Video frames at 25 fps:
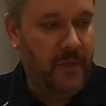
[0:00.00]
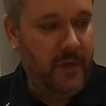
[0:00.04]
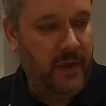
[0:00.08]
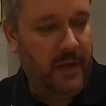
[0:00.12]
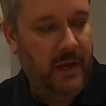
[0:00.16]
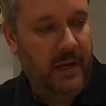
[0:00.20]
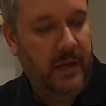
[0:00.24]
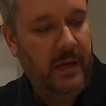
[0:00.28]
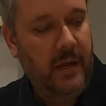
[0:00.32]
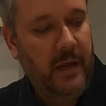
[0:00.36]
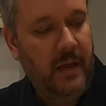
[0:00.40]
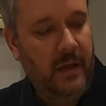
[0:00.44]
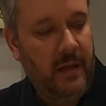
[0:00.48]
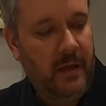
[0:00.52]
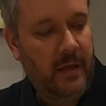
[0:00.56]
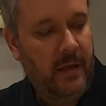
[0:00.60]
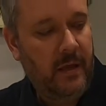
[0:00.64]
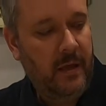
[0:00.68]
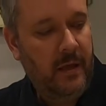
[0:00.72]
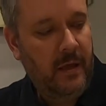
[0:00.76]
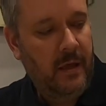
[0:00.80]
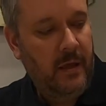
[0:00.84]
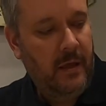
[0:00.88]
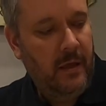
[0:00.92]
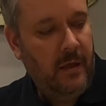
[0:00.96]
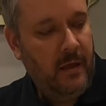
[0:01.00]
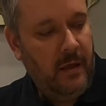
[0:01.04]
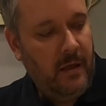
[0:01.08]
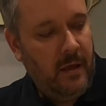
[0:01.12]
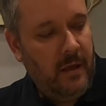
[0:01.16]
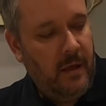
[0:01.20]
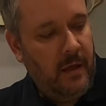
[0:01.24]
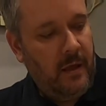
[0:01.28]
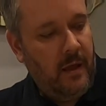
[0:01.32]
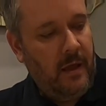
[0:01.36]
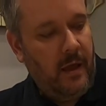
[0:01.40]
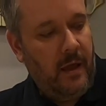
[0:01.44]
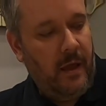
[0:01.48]
the
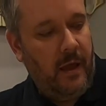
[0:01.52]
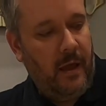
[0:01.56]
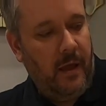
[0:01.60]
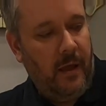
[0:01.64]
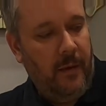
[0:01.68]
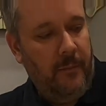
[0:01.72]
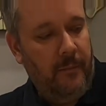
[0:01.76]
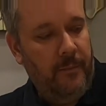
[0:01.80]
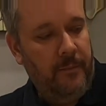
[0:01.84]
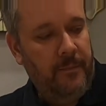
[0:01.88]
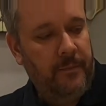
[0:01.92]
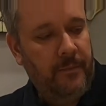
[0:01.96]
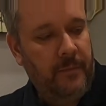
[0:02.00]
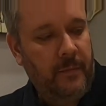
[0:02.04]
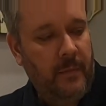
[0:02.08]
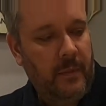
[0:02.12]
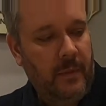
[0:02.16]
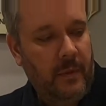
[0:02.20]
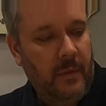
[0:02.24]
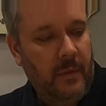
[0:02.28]
Urban